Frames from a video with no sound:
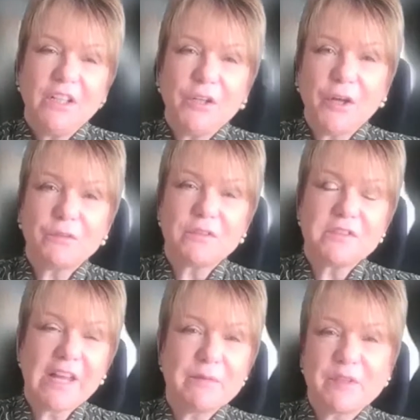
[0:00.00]

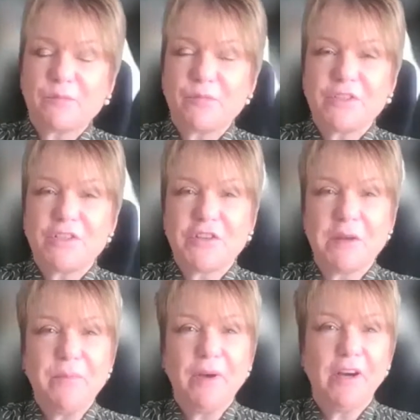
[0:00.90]
a Dane of the British
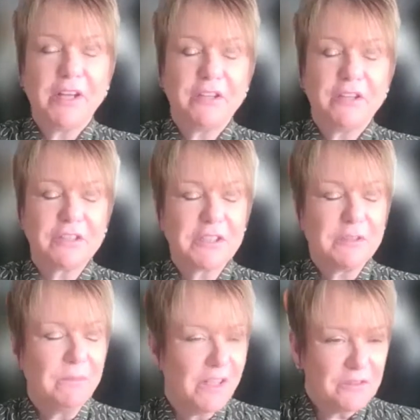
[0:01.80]
Empire, you're a
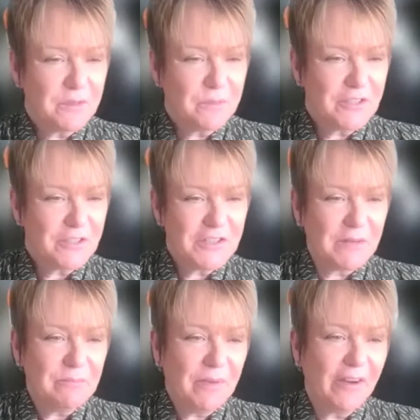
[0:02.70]
commander of the British
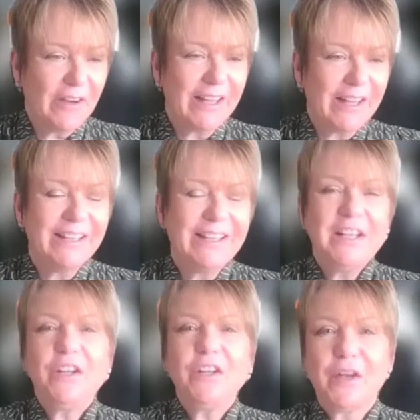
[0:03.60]
Empire.
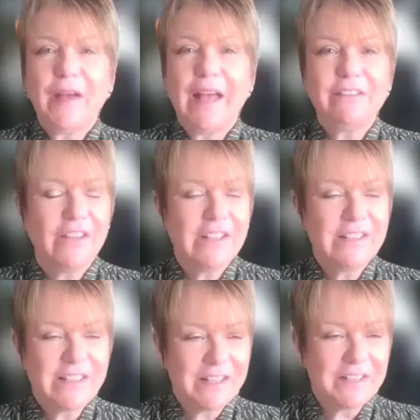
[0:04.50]
You know how
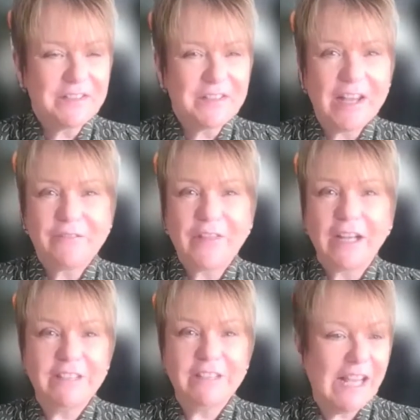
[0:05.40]
nice it is to have
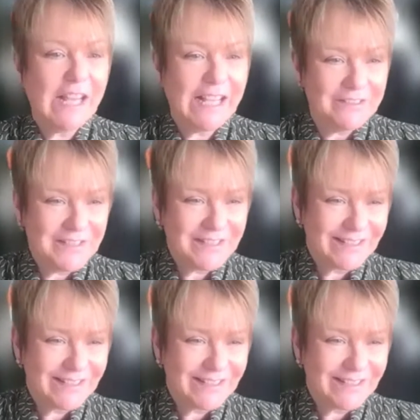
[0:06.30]
that read out.